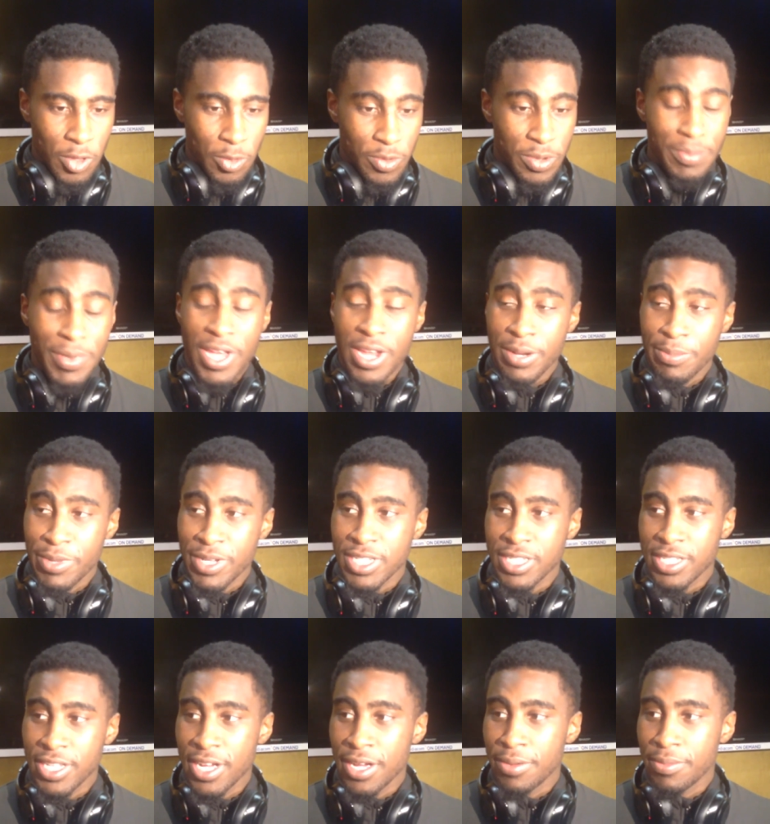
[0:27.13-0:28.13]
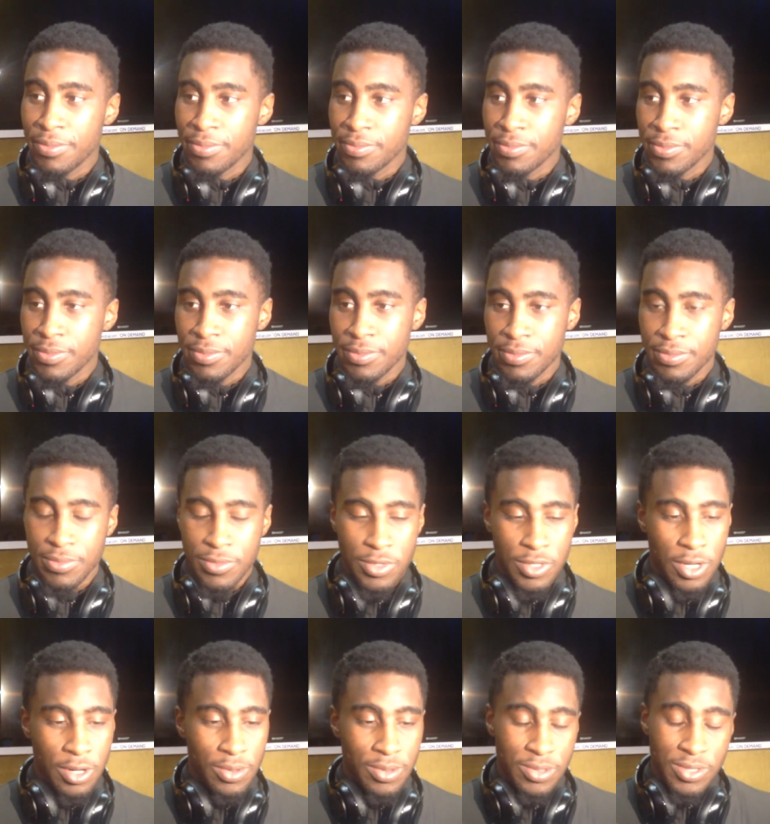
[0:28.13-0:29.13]
we made a big step.
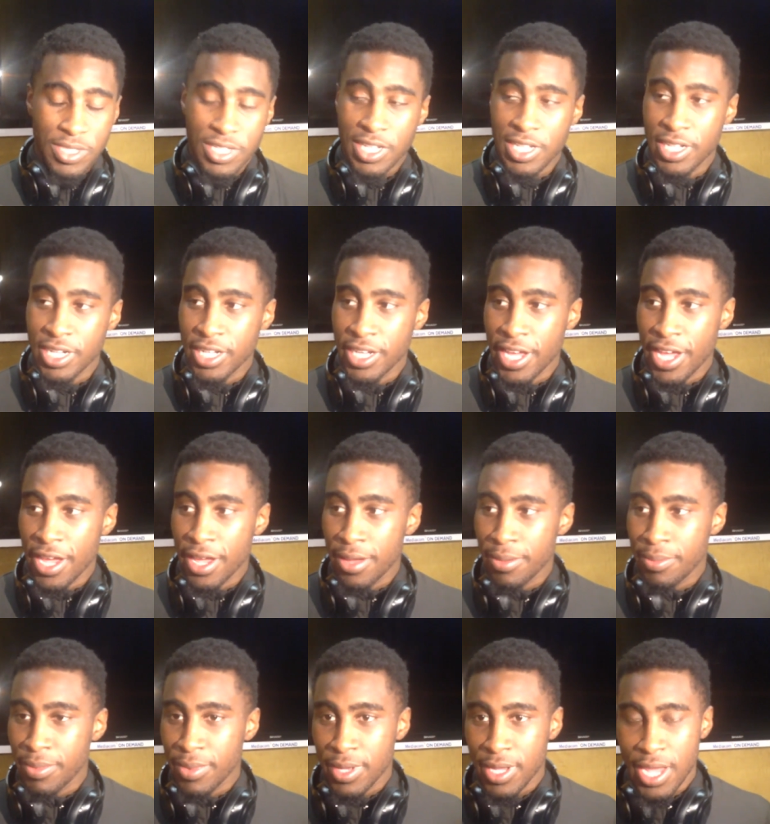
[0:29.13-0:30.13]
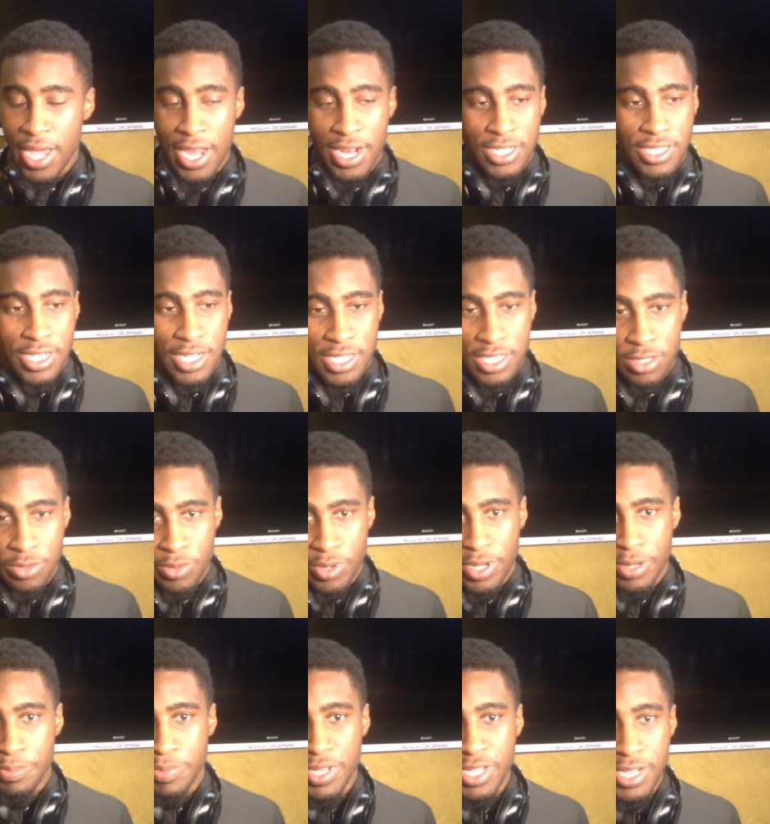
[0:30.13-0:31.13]
You know, we were still in the game had a chance to
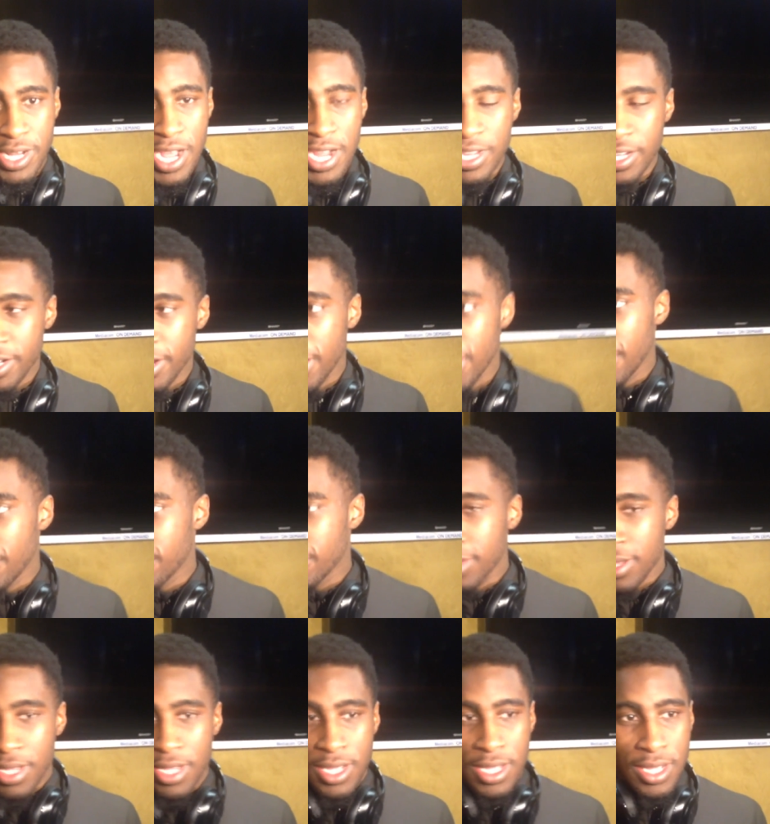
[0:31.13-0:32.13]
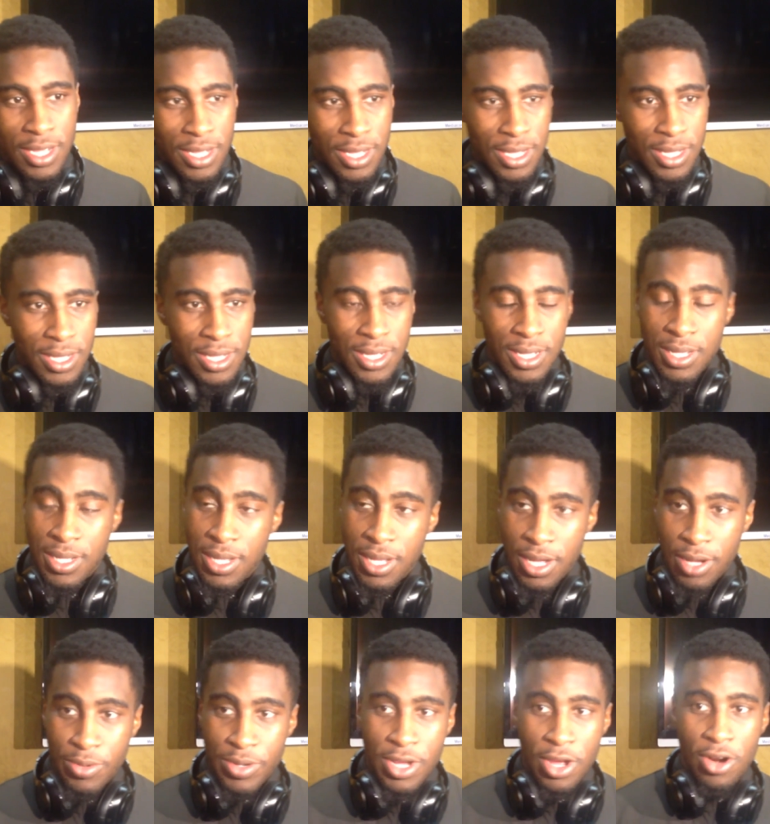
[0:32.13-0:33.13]
win. Pete knocked it down.
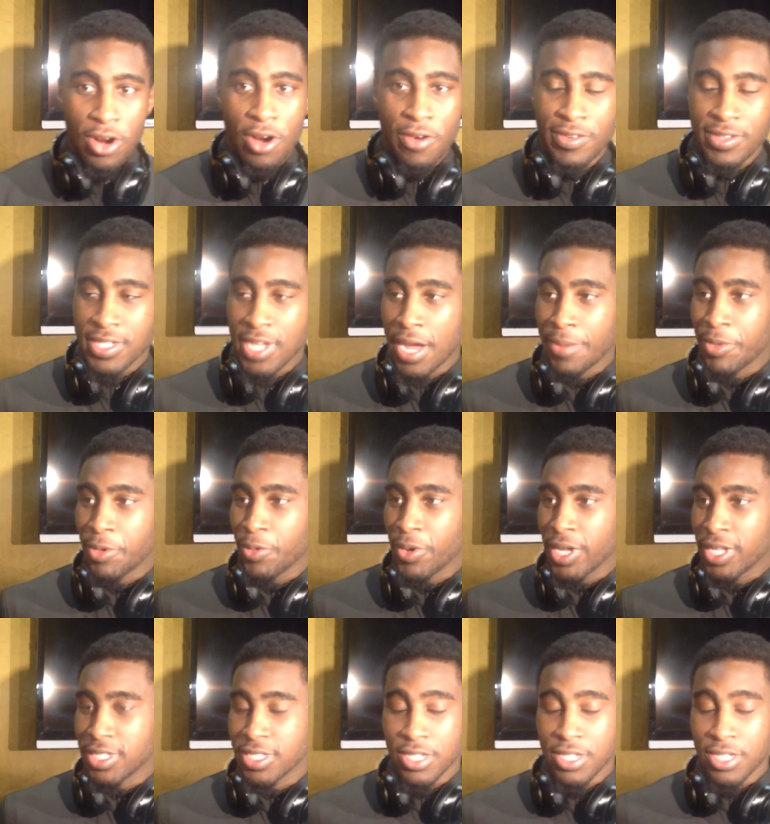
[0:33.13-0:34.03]
Uh, we go to overtime and win.